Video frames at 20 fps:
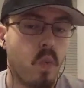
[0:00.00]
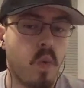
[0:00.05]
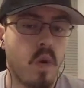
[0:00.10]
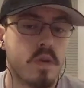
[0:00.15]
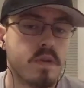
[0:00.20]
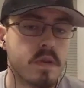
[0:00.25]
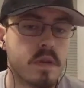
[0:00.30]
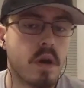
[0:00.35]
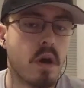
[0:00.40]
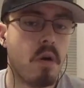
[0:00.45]

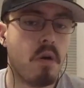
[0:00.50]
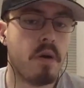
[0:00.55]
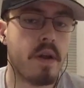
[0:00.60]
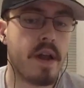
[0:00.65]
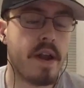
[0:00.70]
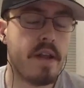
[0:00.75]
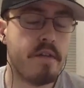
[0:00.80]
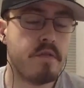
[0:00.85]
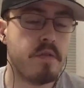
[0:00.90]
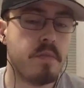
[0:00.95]
What's going on,
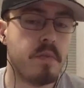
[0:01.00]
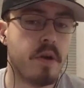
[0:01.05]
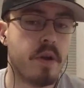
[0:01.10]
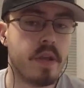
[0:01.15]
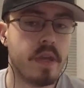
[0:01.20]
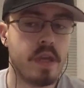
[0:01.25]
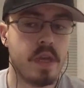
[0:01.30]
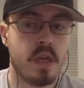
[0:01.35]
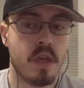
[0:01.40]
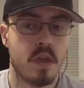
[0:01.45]

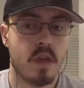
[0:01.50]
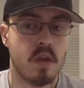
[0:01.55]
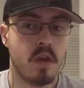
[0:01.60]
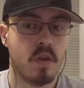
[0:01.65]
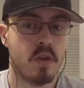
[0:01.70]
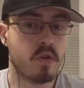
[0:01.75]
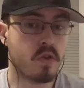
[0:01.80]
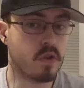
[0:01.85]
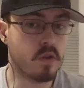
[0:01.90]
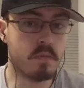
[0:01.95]
everybody?
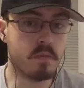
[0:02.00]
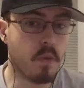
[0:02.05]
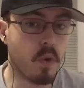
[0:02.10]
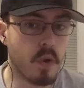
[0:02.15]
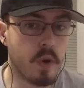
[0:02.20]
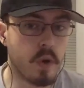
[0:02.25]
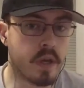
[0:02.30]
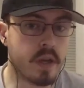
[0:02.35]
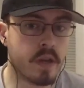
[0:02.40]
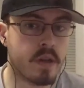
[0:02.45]
Good
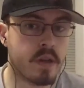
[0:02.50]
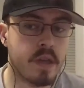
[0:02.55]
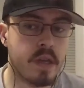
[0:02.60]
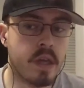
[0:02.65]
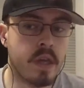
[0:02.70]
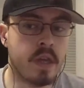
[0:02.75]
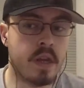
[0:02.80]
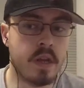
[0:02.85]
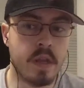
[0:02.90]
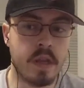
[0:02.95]
morning.
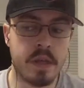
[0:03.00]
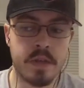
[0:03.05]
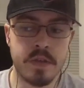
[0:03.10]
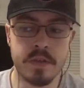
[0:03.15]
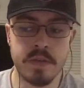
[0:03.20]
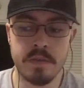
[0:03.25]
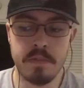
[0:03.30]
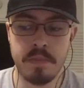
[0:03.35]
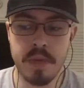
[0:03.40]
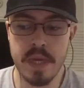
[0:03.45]
It
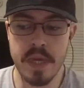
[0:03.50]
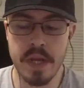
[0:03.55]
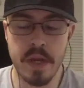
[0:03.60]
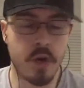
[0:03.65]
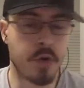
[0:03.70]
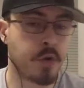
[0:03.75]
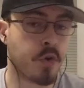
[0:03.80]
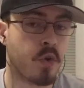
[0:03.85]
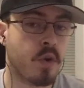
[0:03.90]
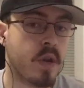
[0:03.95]
has been
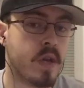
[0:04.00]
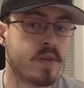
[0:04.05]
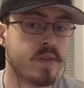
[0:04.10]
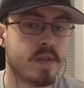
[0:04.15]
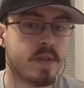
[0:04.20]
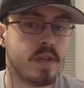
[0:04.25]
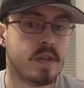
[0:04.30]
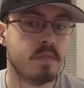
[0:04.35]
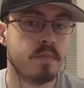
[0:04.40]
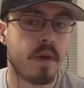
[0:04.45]
a
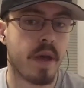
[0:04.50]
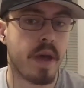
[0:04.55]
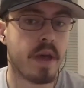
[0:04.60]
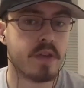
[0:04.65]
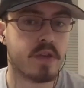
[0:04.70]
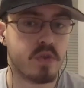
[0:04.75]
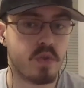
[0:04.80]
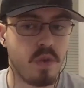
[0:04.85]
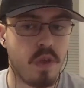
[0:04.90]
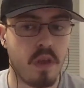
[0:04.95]
crazy
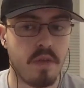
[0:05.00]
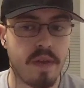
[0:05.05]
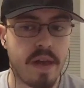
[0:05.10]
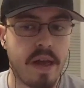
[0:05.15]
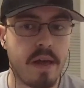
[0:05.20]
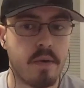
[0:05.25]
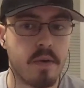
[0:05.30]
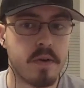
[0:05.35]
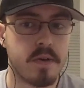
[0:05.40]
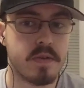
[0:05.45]
past 12
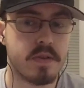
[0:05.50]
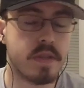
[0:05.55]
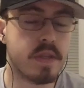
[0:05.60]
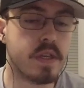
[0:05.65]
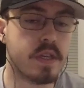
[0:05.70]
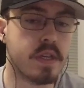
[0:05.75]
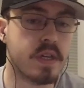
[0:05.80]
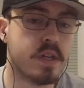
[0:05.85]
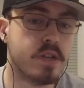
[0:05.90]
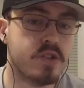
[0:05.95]
hours.
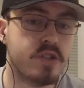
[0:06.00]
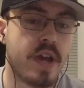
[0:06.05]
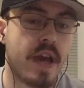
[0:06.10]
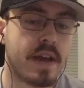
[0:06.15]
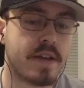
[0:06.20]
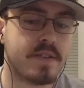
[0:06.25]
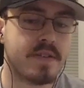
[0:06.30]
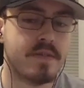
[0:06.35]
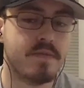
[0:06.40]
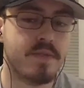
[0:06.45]
The
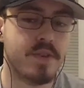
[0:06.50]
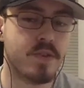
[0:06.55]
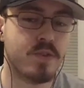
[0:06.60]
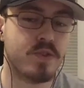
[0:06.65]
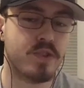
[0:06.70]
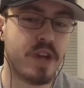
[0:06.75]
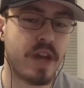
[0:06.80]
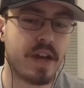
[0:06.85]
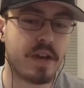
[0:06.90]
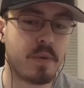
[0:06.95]
Jacksonville
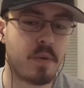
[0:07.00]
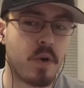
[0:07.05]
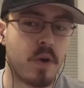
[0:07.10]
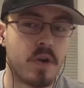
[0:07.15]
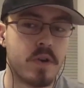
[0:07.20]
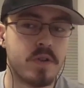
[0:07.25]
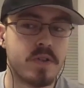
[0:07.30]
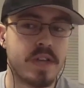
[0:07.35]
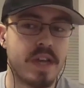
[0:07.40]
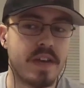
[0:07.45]

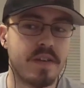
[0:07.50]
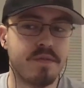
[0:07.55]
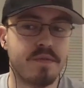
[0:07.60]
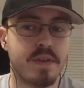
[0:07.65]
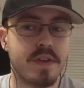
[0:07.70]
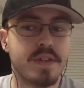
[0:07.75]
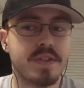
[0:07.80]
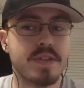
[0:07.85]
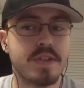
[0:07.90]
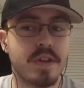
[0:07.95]
Jaguars have
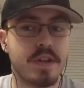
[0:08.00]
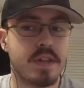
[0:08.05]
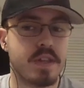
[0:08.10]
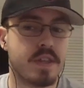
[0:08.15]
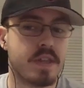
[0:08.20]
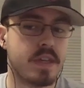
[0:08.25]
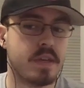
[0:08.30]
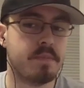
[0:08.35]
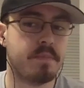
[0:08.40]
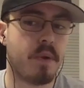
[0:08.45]

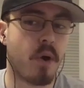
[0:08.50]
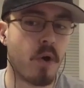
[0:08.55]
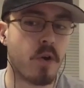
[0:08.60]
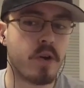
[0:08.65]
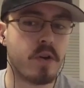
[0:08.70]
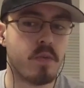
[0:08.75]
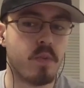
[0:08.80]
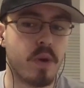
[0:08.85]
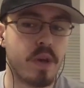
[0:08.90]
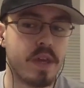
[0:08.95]
suddenly
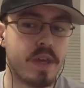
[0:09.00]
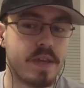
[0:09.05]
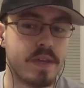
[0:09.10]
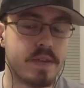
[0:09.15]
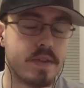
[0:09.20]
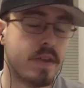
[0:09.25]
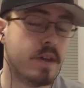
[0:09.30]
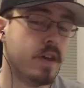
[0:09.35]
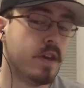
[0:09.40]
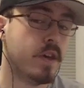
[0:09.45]
parted
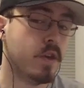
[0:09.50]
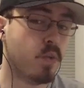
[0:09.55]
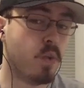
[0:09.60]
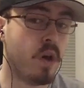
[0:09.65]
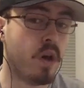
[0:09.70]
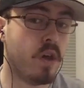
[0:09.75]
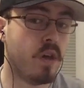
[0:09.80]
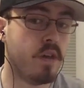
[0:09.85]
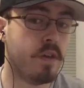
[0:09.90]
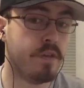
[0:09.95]
ways,
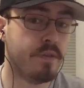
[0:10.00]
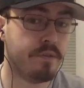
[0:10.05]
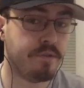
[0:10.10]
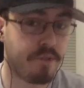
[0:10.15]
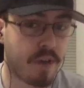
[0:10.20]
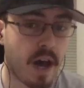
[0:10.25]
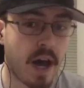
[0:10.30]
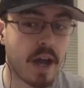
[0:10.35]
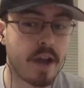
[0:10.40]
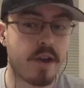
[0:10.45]
well,
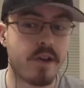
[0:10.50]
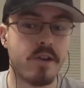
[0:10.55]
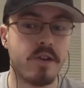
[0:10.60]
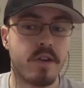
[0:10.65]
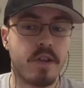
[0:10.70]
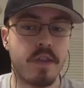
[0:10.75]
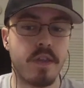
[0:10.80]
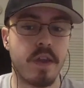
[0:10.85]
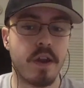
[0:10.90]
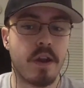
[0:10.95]

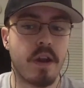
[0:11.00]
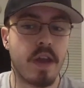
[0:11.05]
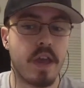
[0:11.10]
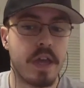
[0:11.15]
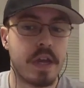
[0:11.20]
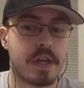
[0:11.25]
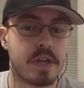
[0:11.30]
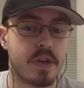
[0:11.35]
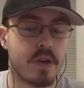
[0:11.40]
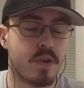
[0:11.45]
fired their
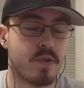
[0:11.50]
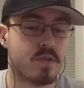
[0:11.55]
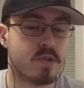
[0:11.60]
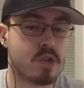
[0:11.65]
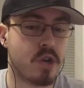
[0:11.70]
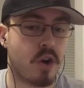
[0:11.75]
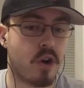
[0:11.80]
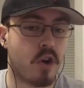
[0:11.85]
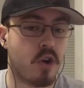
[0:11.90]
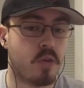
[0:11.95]
head
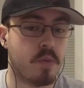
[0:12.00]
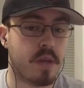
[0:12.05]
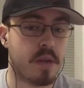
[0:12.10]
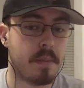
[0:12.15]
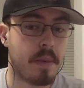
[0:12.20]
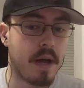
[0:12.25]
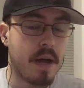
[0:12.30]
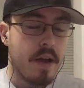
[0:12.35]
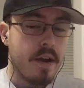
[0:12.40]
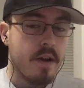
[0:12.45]
coach, Urban
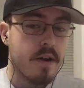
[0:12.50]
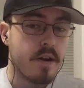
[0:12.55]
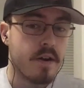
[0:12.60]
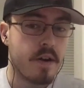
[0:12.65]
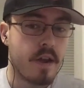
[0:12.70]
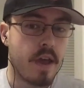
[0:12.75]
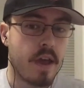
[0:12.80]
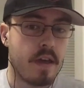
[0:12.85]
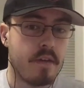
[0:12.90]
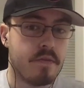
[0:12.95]
Meyer,
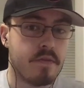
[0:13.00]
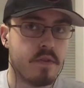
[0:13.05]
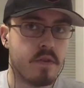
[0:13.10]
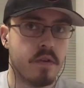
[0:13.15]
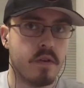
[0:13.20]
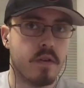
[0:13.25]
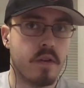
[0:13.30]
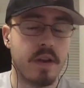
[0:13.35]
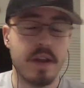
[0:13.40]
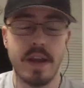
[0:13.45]

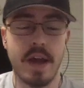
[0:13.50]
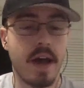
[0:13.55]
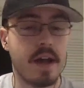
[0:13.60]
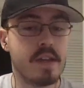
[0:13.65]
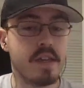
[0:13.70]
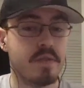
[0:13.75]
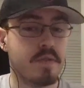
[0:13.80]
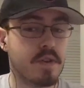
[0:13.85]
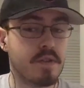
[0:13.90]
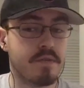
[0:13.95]
after not
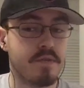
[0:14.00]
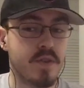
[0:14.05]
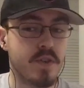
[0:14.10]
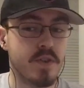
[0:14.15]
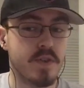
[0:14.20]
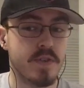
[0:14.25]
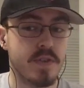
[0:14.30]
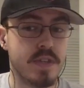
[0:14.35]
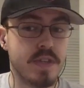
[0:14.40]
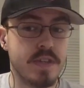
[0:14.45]
even a full
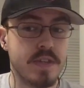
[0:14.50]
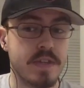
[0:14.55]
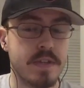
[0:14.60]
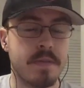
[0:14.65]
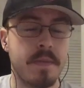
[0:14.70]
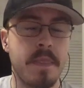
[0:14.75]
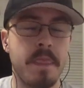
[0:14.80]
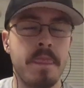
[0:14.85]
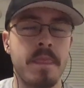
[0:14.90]
season.